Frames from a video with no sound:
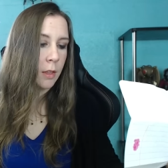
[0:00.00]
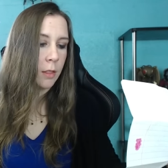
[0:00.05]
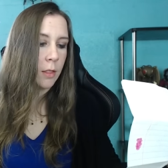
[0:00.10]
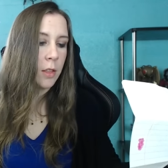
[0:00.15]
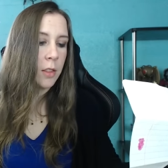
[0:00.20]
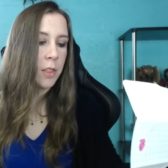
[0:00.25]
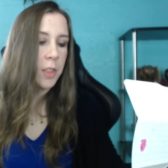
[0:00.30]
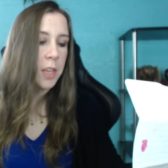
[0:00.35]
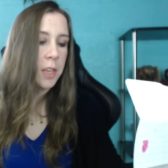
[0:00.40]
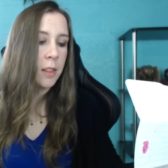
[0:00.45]

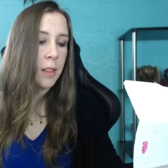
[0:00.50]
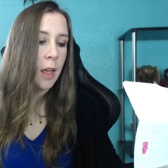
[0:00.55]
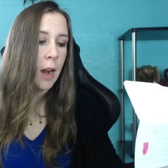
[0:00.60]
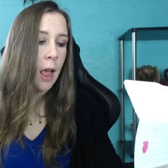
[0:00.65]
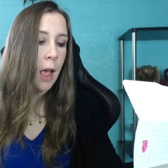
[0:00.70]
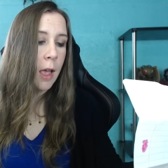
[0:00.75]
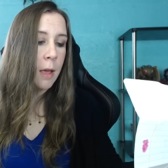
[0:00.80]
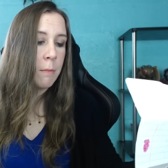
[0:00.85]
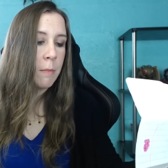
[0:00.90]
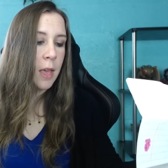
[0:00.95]
The thing that
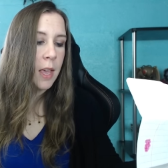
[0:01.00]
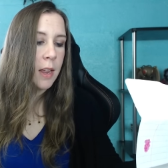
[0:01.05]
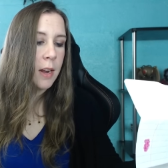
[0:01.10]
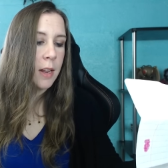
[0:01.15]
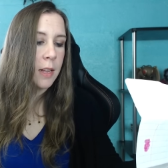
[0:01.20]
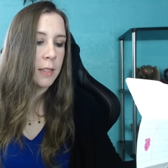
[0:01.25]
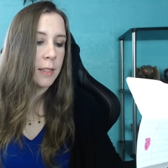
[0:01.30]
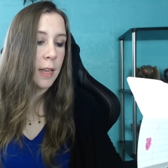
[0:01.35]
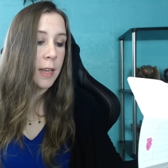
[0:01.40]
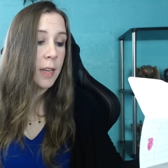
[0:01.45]
I
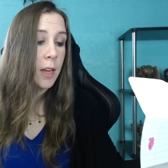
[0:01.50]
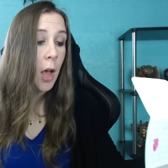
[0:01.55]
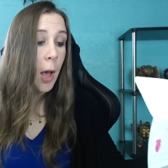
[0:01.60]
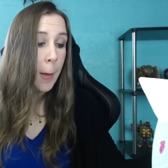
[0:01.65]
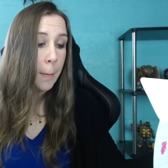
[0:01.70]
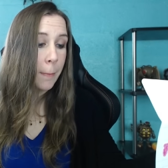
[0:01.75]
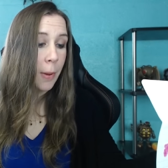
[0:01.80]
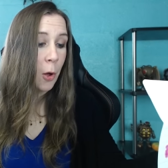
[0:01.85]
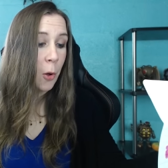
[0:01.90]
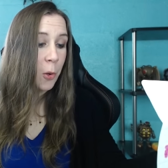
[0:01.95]
made is a
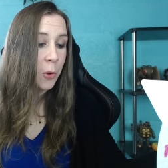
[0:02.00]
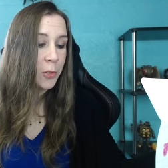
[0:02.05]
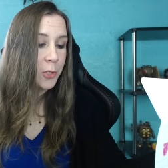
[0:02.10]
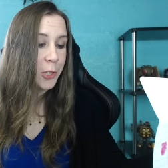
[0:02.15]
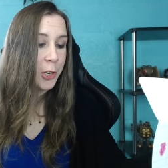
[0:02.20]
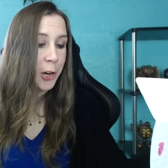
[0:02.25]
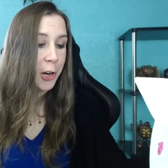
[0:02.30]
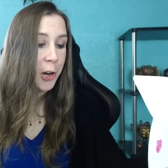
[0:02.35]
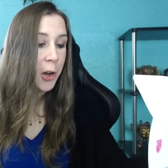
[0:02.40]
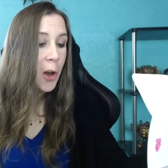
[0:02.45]
cup
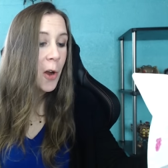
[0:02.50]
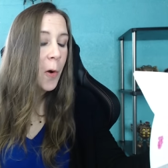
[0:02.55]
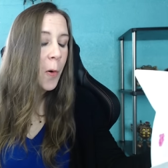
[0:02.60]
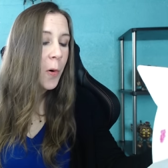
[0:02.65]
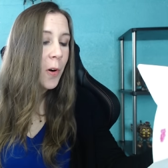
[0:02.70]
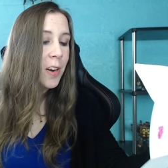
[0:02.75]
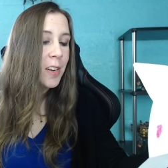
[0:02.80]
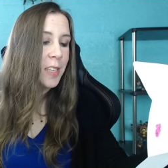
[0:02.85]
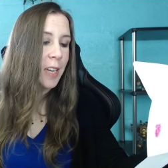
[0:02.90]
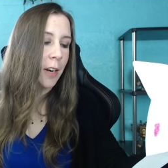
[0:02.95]
holder
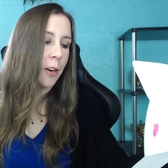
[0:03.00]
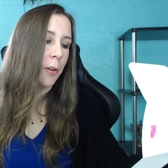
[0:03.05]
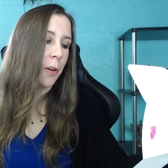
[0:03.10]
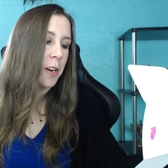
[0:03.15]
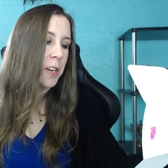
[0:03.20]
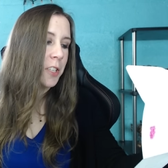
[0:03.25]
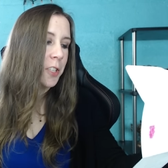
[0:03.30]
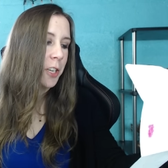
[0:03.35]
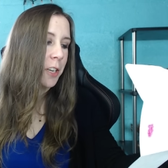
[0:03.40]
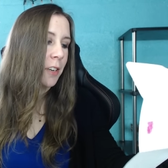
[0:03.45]
or a
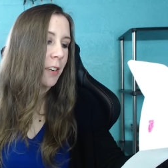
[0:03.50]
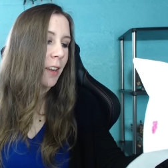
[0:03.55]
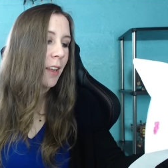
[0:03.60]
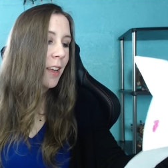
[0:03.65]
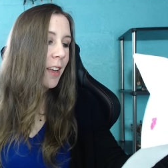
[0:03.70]
decoration.